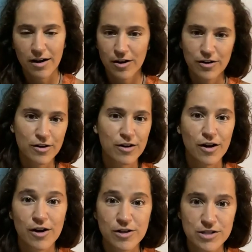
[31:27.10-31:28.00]
her
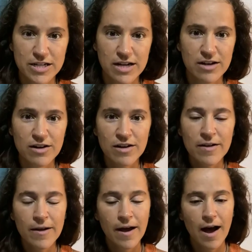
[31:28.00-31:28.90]
her deal.
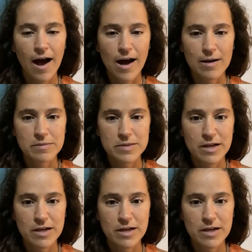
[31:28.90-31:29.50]
Um,